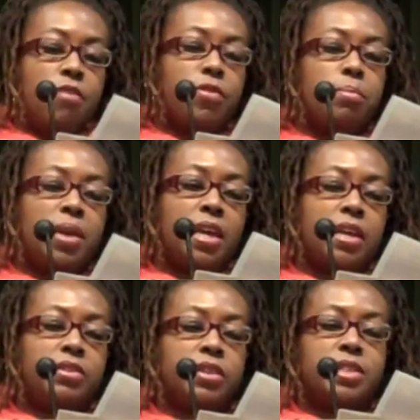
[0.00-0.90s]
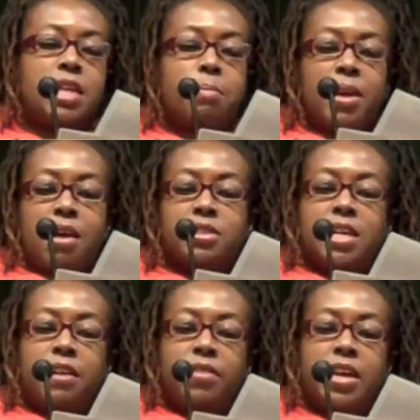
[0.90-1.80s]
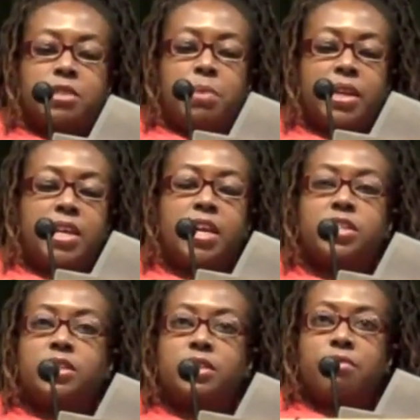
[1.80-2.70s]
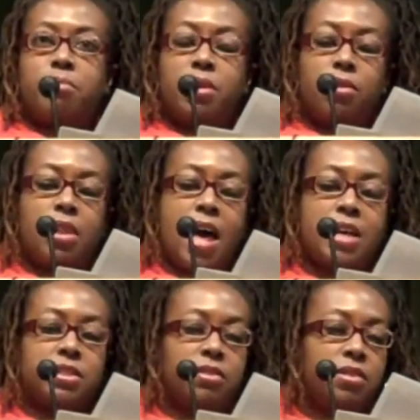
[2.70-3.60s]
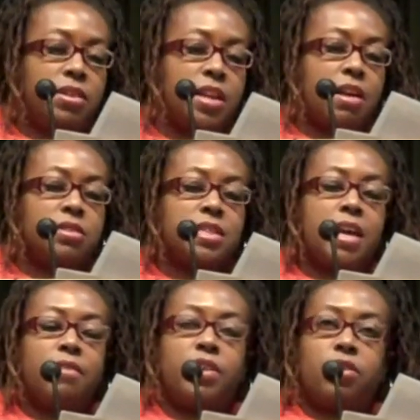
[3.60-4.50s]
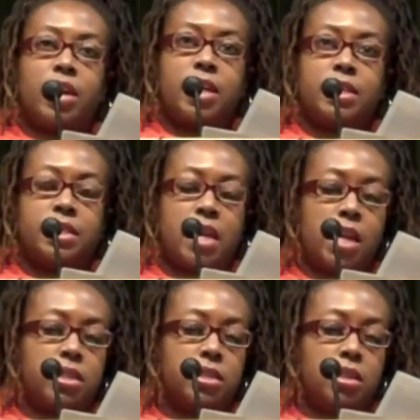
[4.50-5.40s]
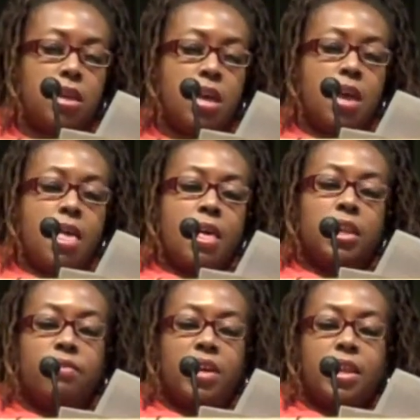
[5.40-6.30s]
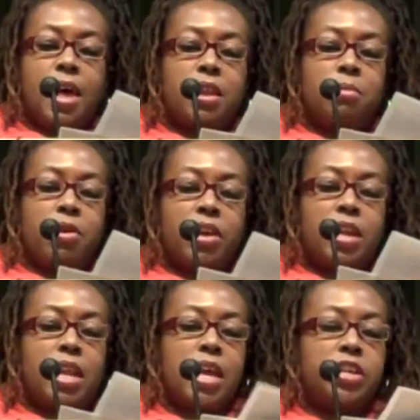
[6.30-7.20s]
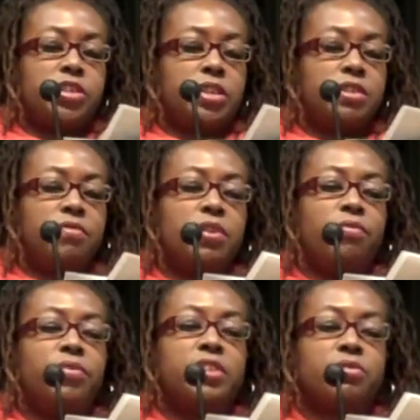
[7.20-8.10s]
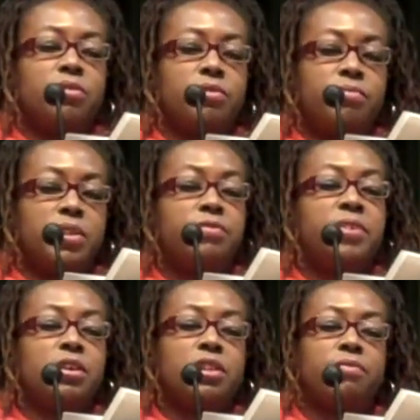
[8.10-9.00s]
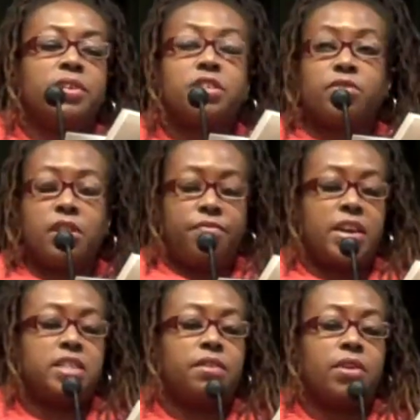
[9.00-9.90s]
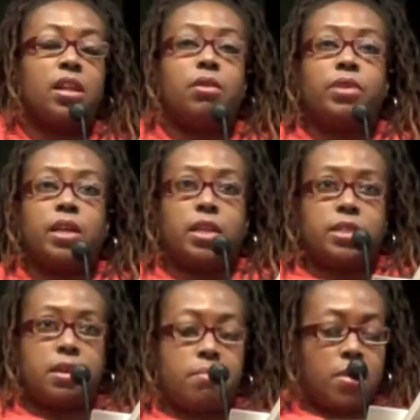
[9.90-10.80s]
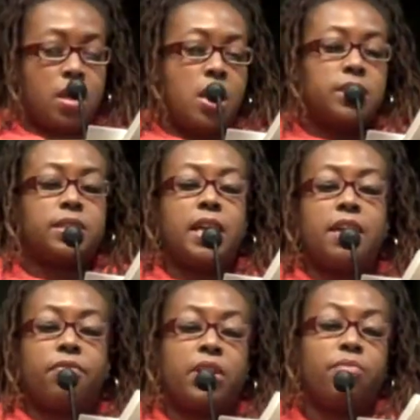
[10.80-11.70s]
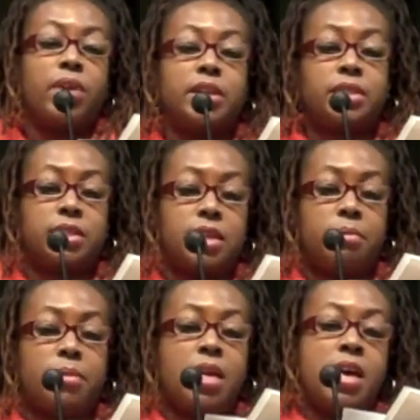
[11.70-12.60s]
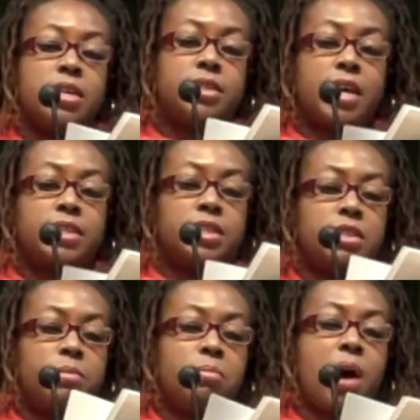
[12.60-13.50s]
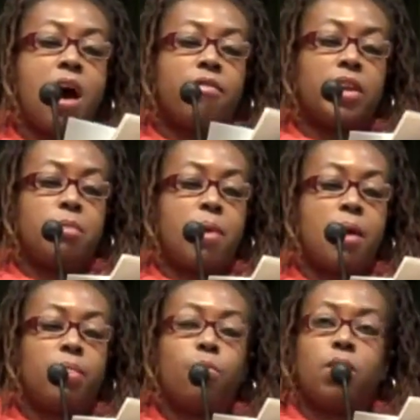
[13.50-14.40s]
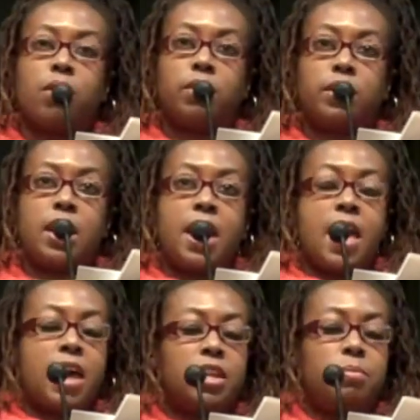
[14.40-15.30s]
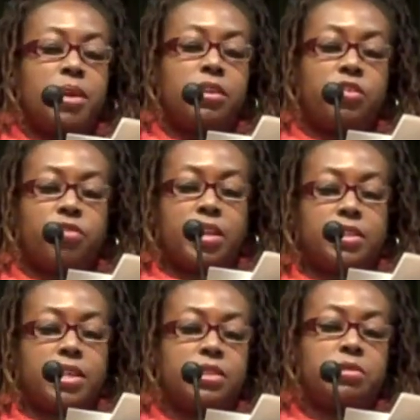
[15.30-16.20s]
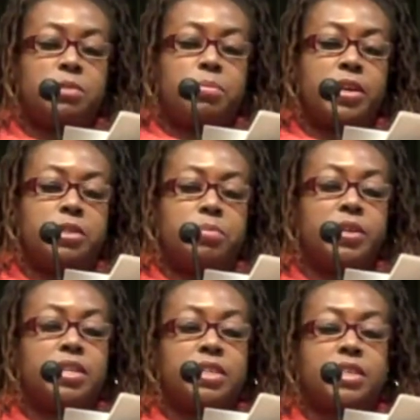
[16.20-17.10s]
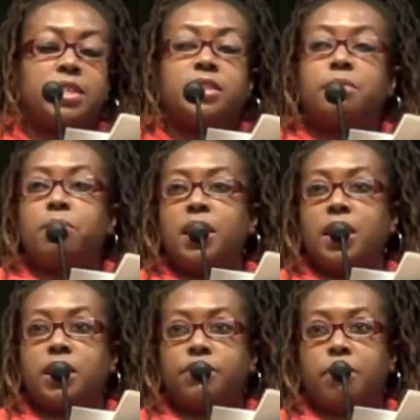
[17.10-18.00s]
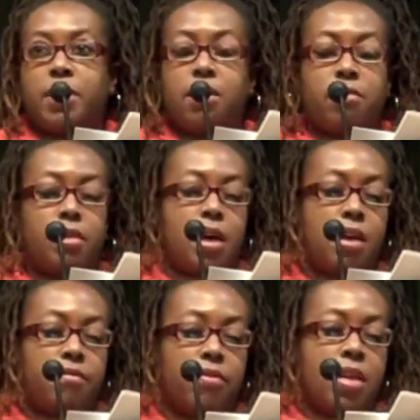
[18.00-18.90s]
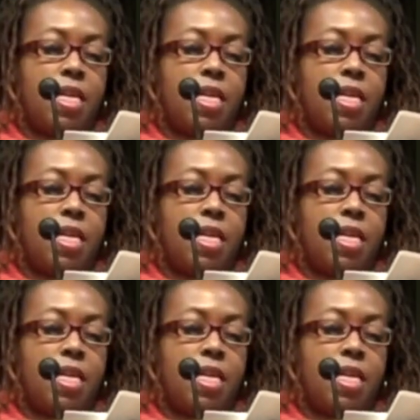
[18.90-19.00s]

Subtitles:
For me, it took stepping outside of the expectations of middle classhood and outside of the United States, living in Latin America and Asia, to feel the visceral effects of colonialism, slavery, racism, sexism, and poverty upon the world, and to begin to translate those experiences into meanings for my own life.